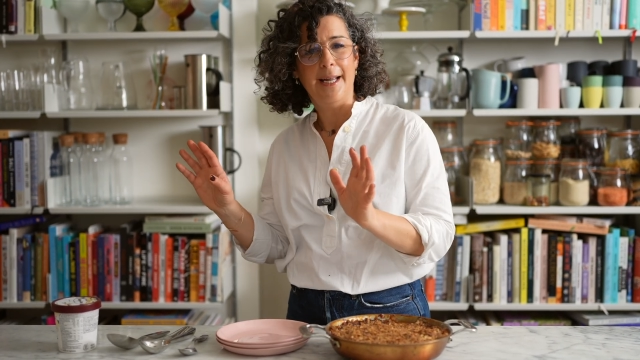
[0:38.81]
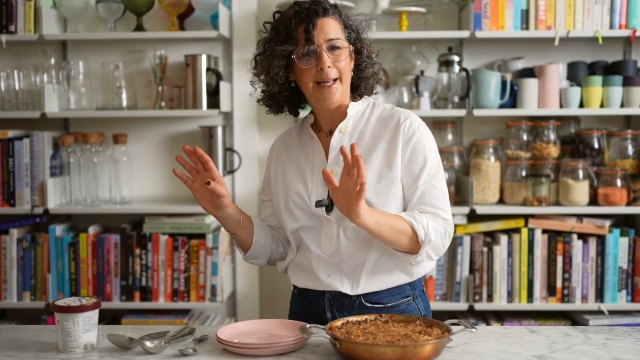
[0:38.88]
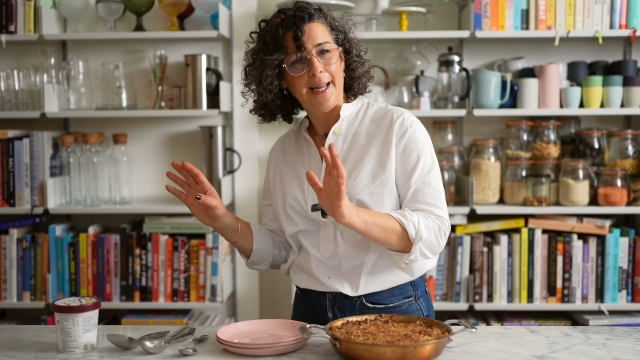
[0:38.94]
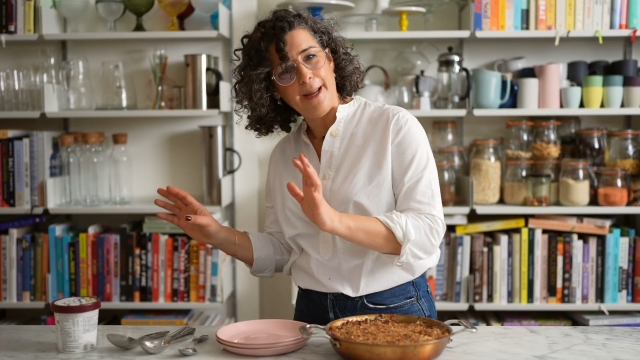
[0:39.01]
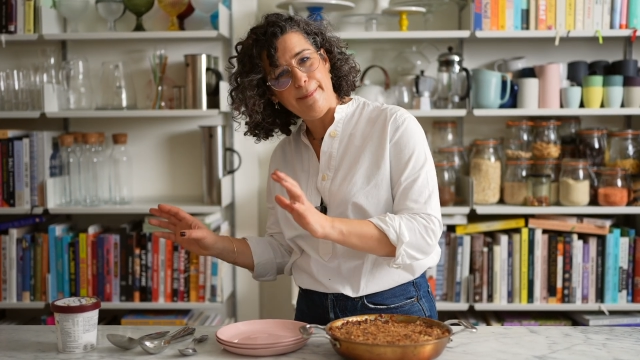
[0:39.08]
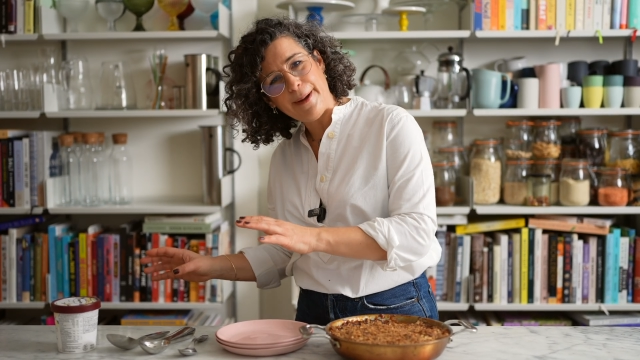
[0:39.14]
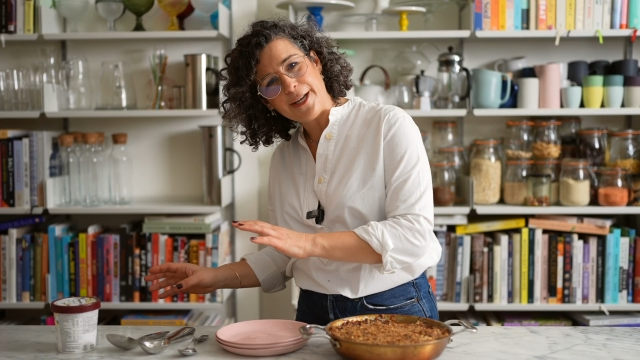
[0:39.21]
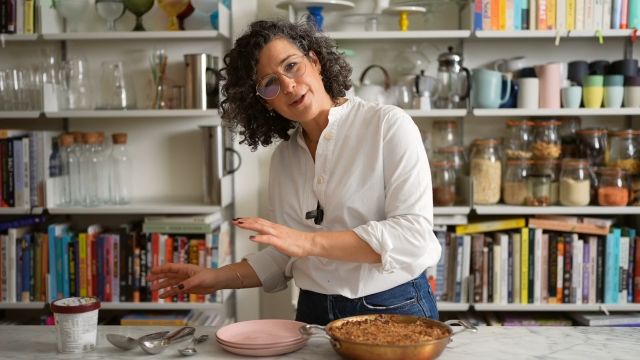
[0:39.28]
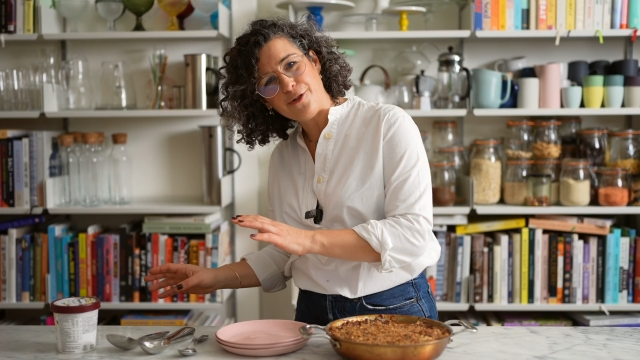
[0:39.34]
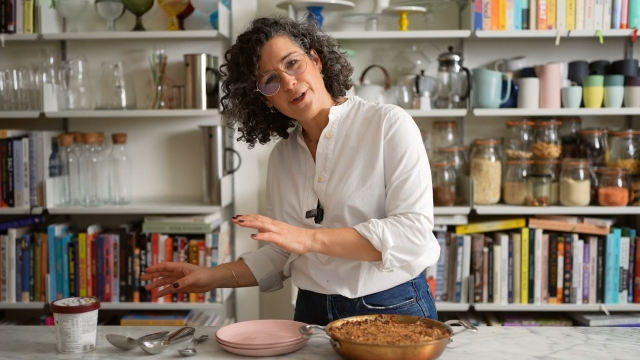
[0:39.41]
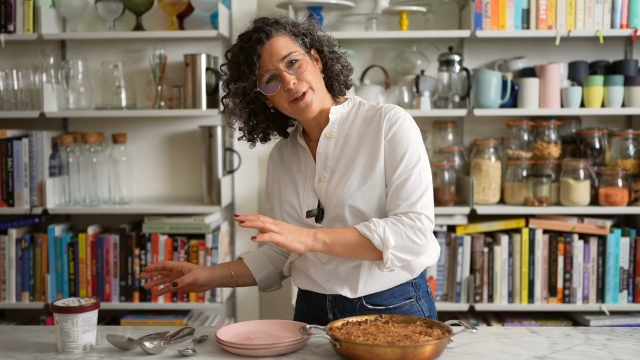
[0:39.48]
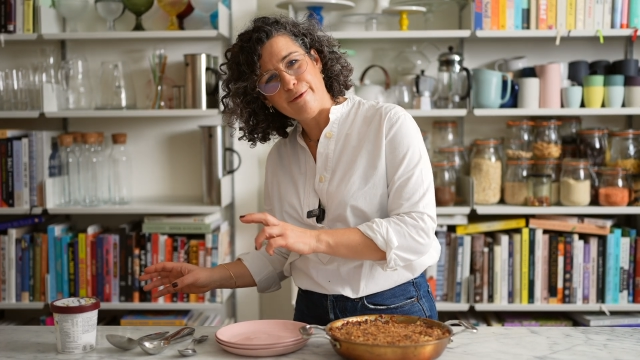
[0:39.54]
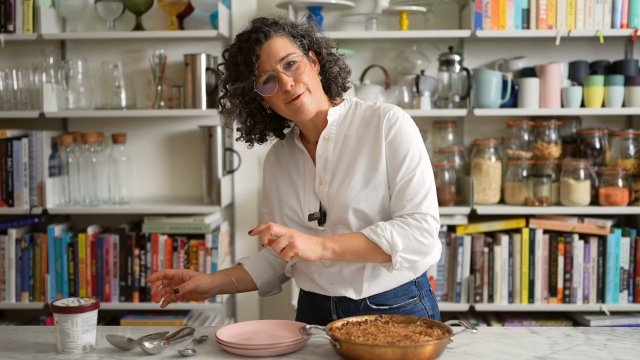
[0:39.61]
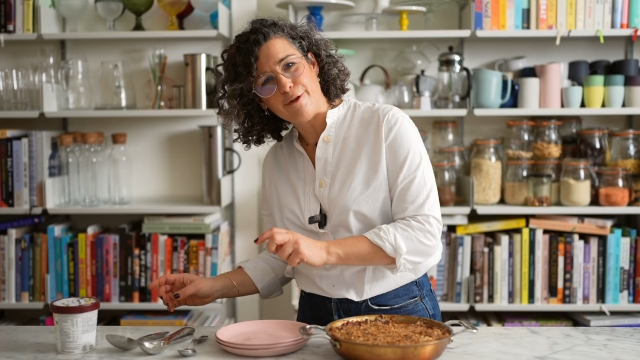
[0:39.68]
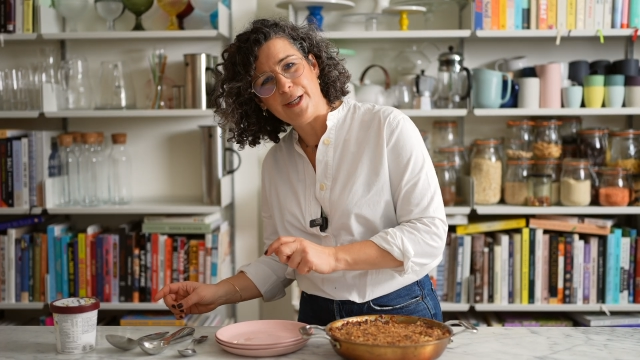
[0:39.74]
keep extra in
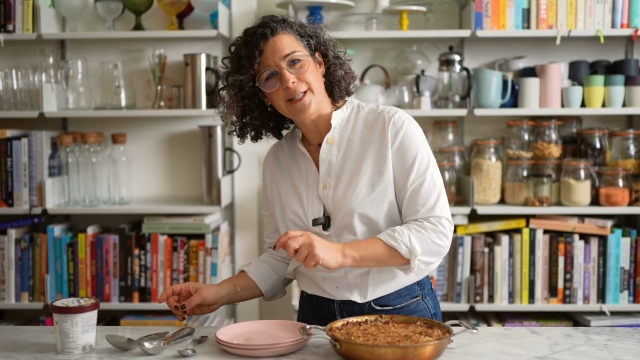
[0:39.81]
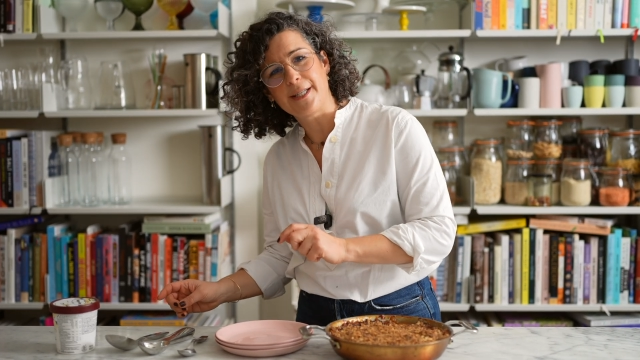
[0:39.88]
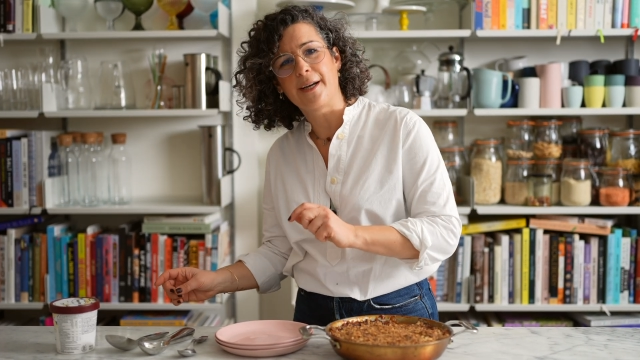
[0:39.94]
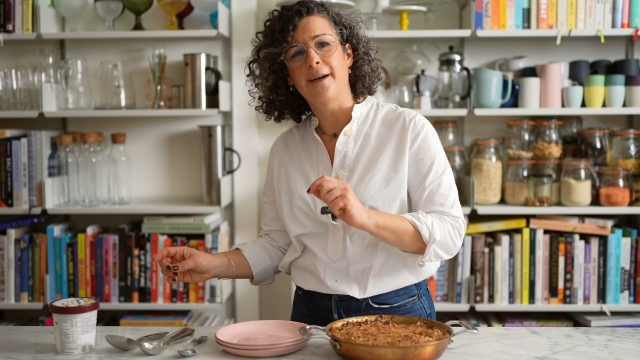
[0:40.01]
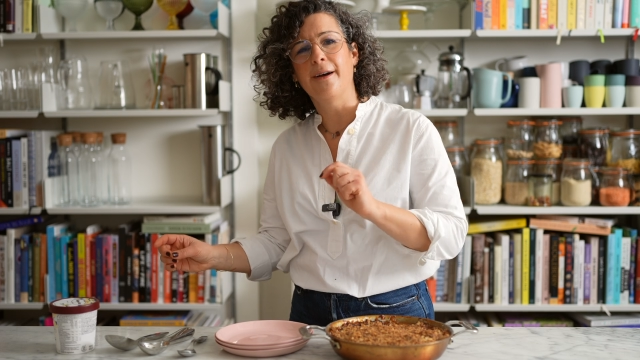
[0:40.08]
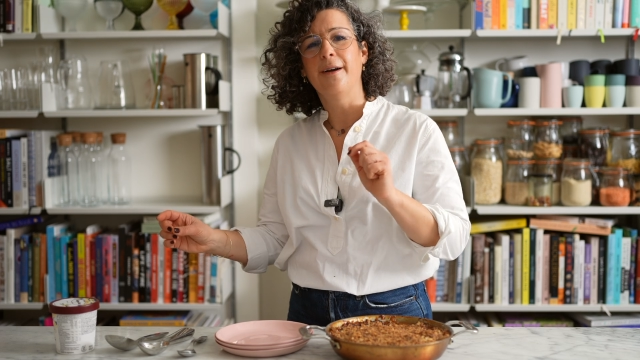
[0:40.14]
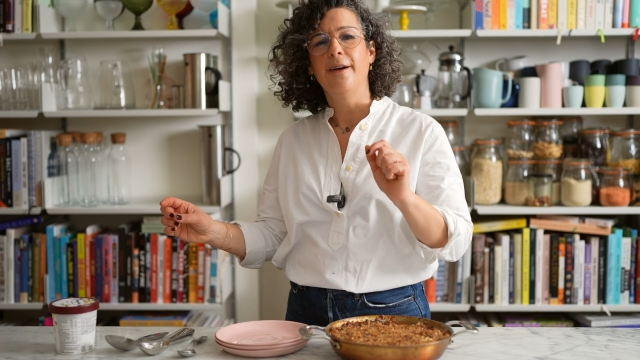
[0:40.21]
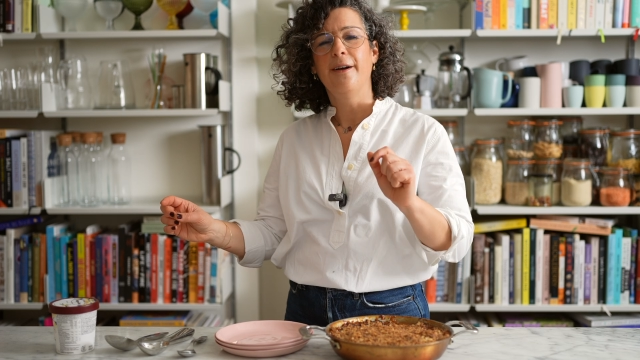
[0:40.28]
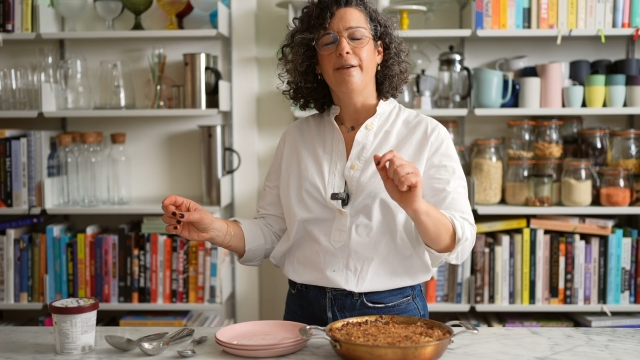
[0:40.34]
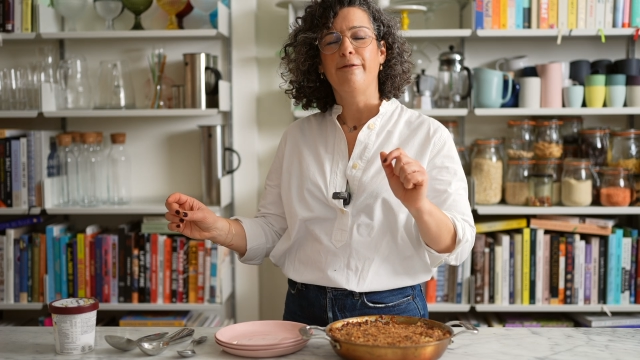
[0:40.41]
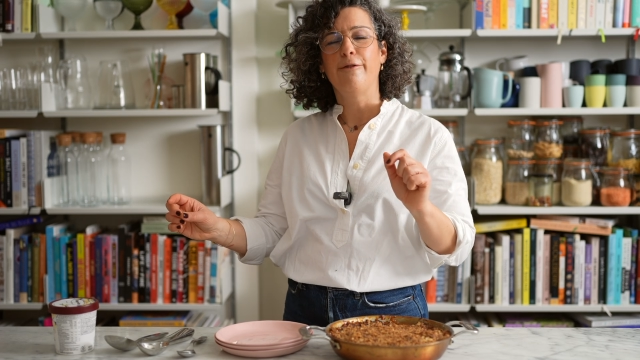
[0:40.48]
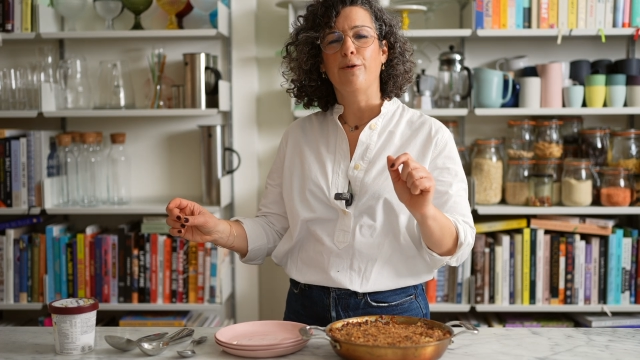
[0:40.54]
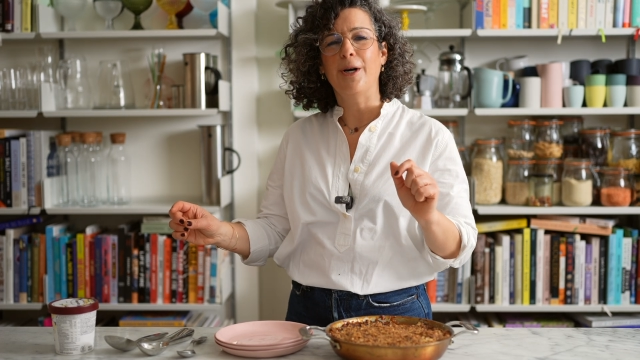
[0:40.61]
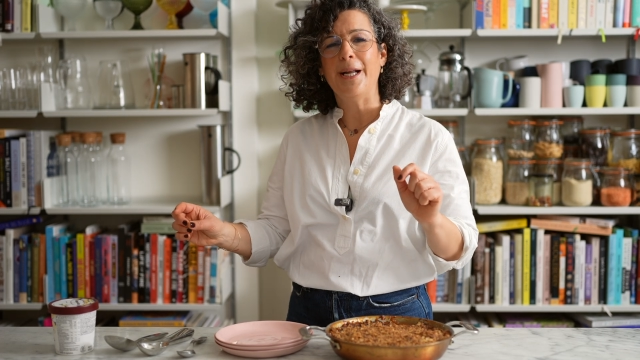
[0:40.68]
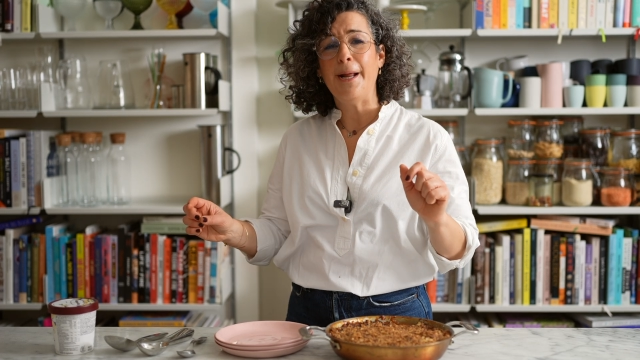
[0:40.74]
the freezer
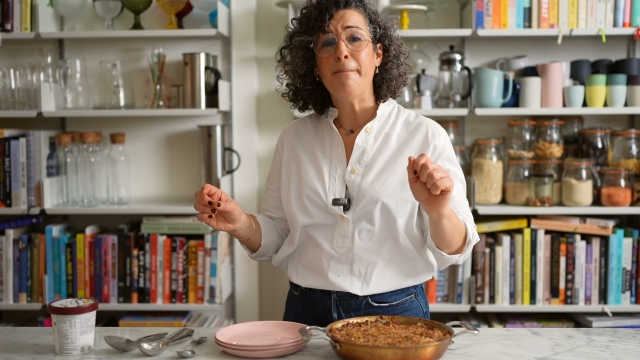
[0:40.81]
for an